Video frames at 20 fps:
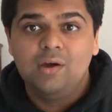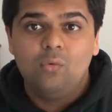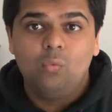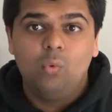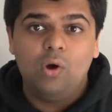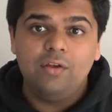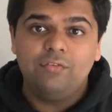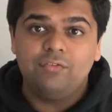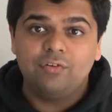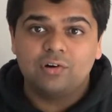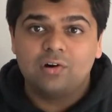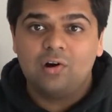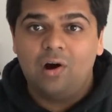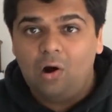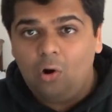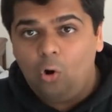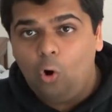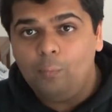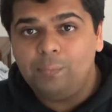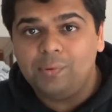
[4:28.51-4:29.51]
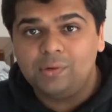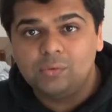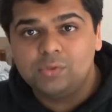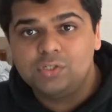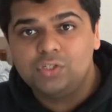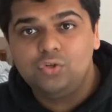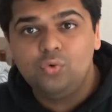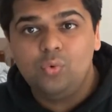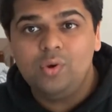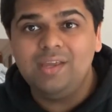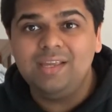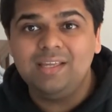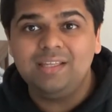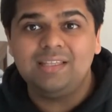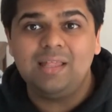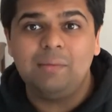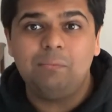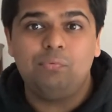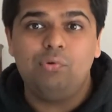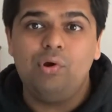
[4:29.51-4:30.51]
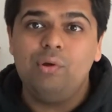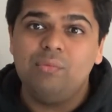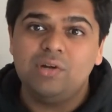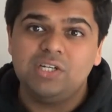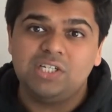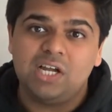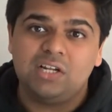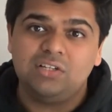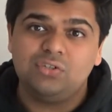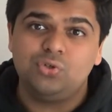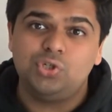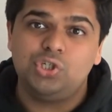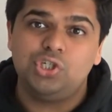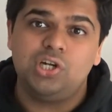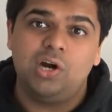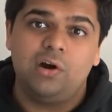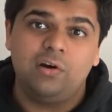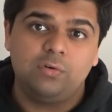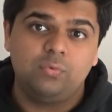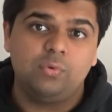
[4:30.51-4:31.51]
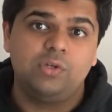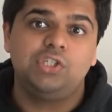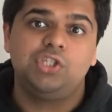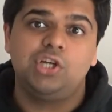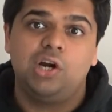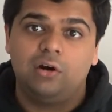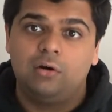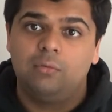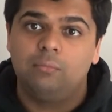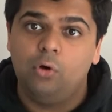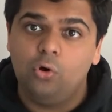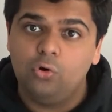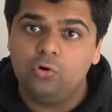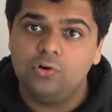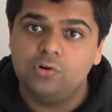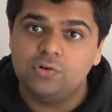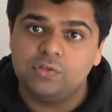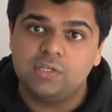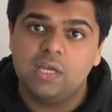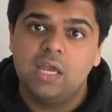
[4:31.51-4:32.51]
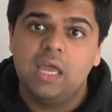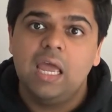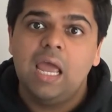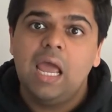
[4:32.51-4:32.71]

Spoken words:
whatever car Opel was doing, they pretty much had to share it with General Motors,